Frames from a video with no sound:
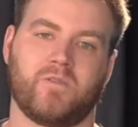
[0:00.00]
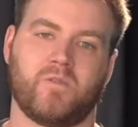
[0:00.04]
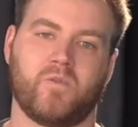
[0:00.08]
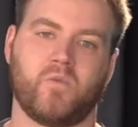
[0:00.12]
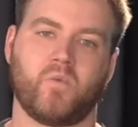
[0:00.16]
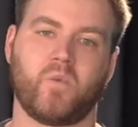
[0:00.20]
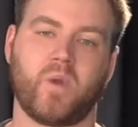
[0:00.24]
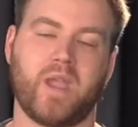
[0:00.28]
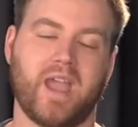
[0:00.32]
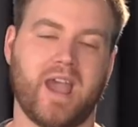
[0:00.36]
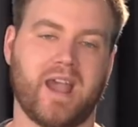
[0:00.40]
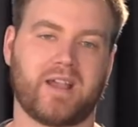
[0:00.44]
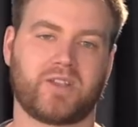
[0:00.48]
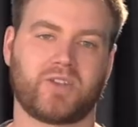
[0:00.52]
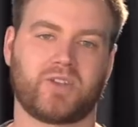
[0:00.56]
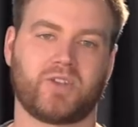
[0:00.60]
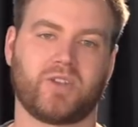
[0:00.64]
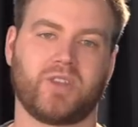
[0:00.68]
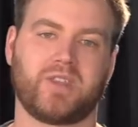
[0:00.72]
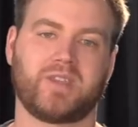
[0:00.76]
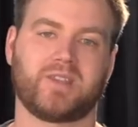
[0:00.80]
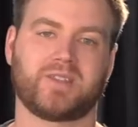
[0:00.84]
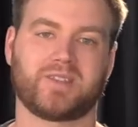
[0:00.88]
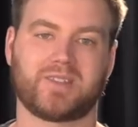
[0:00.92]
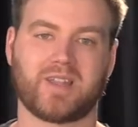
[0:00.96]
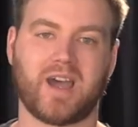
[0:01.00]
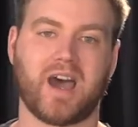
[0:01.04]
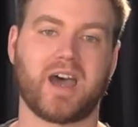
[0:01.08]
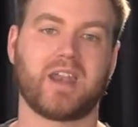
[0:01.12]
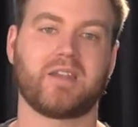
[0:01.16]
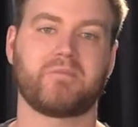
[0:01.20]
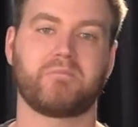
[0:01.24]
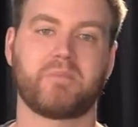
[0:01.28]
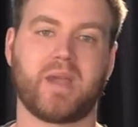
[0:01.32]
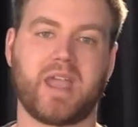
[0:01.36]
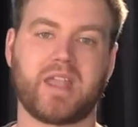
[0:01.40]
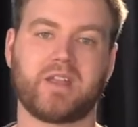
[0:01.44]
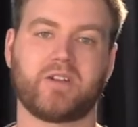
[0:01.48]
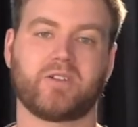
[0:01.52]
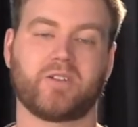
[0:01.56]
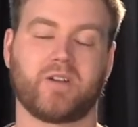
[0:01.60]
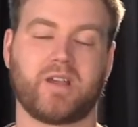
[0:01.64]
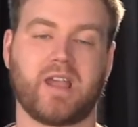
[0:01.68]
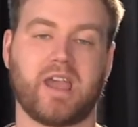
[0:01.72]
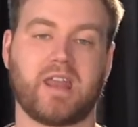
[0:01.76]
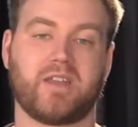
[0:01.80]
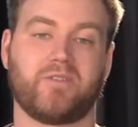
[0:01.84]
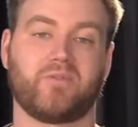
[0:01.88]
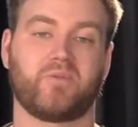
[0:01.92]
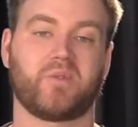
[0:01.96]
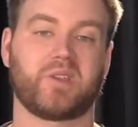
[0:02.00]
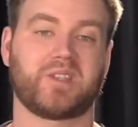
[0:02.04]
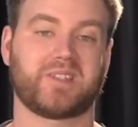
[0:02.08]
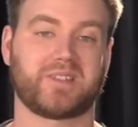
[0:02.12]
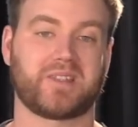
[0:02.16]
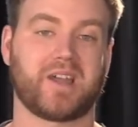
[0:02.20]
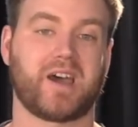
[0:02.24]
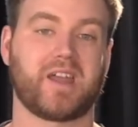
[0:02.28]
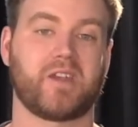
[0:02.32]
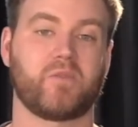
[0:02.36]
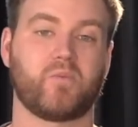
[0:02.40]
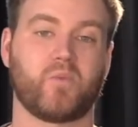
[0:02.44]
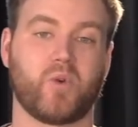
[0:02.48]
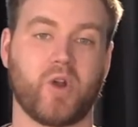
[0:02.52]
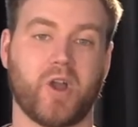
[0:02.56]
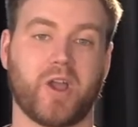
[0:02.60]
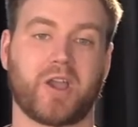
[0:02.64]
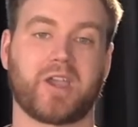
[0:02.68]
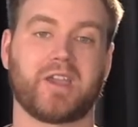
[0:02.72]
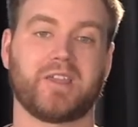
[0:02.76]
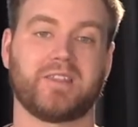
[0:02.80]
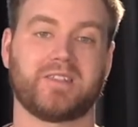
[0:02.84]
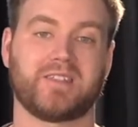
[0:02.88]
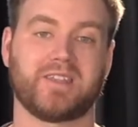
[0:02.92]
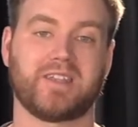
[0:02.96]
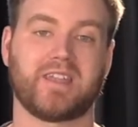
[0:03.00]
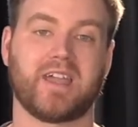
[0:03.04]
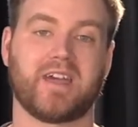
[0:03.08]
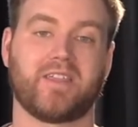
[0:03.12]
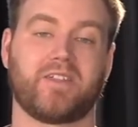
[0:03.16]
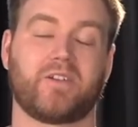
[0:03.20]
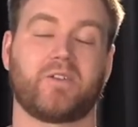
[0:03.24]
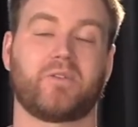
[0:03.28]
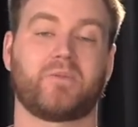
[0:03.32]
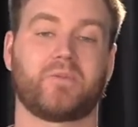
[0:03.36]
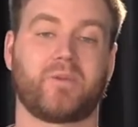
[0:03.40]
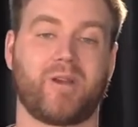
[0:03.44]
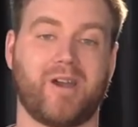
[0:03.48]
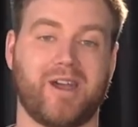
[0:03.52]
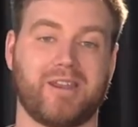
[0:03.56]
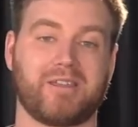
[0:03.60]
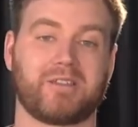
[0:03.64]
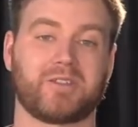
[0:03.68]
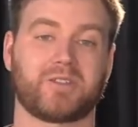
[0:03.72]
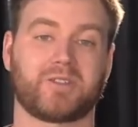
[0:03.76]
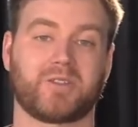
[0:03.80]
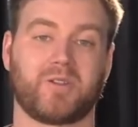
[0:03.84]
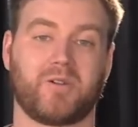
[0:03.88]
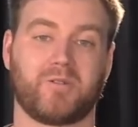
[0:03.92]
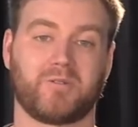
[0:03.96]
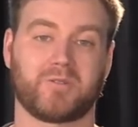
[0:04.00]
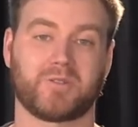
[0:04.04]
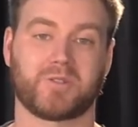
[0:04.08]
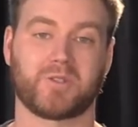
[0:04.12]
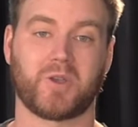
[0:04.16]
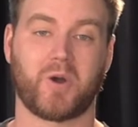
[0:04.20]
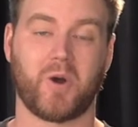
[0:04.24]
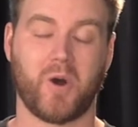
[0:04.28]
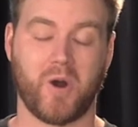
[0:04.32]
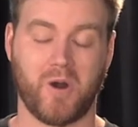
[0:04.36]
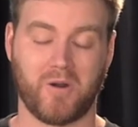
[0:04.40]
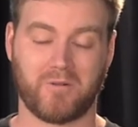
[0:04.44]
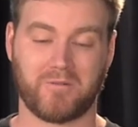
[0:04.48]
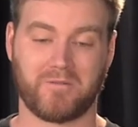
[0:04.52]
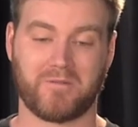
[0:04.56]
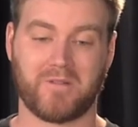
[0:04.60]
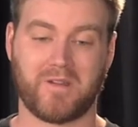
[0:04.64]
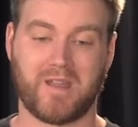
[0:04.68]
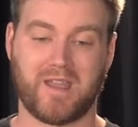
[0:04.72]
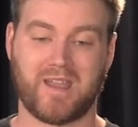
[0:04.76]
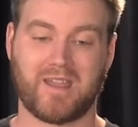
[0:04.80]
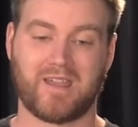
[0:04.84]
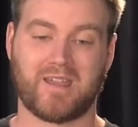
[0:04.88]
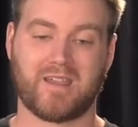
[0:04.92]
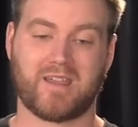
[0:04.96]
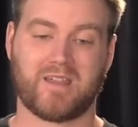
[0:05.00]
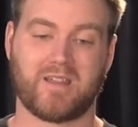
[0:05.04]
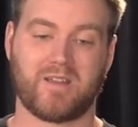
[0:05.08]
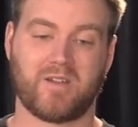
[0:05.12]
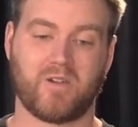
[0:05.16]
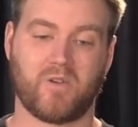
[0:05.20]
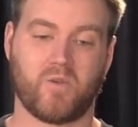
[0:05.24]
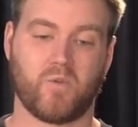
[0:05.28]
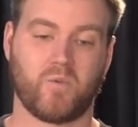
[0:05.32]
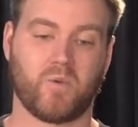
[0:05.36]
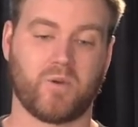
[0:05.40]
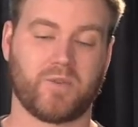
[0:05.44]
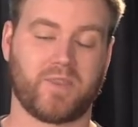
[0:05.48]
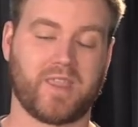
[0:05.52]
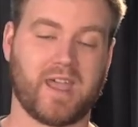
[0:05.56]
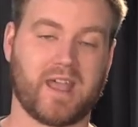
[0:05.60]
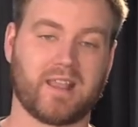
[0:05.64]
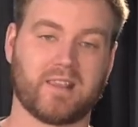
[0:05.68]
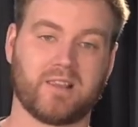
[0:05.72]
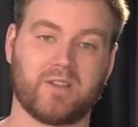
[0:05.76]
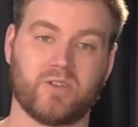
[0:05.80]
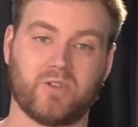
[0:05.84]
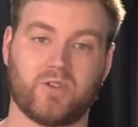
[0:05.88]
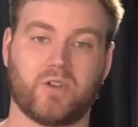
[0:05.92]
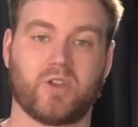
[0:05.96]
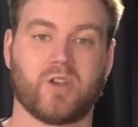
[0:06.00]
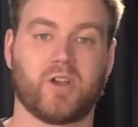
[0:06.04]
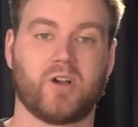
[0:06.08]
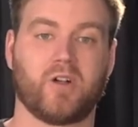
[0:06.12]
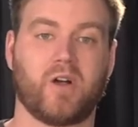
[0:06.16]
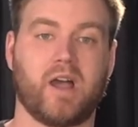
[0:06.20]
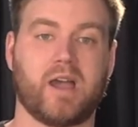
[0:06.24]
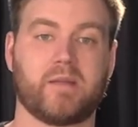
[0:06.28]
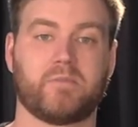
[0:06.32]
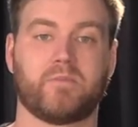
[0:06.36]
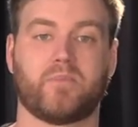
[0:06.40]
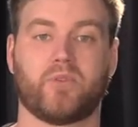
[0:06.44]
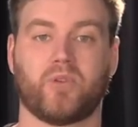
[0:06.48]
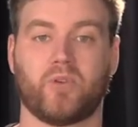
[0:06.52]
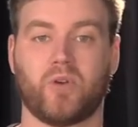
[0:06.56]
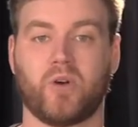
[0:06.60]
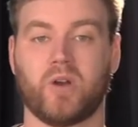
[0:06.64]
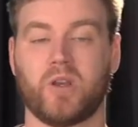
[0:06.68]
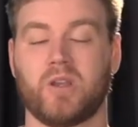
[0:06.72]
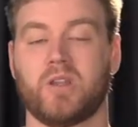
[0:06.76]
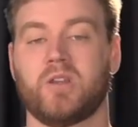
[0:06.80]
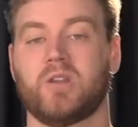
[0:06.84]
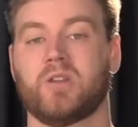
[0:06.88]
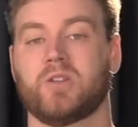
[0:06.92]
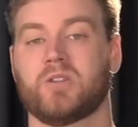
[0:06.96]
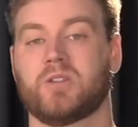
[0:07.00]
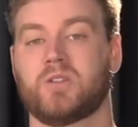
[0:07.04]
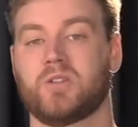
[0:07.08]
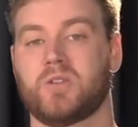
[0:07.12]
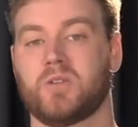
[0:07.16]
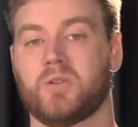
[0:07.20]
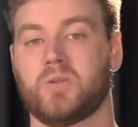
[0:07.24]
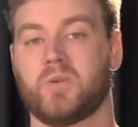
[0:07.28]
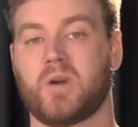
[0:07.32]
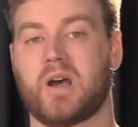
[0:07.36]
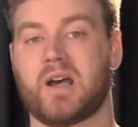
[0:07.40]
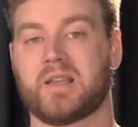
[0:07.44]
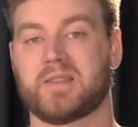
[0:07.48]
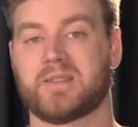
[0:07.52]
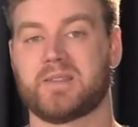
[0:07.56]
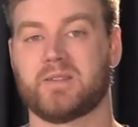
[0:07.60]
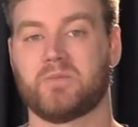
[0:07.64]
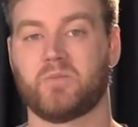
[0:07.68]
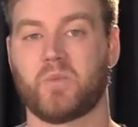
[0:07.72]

we actually started Made Creative, and we started working together and writing songs off what that little girl had brought to us.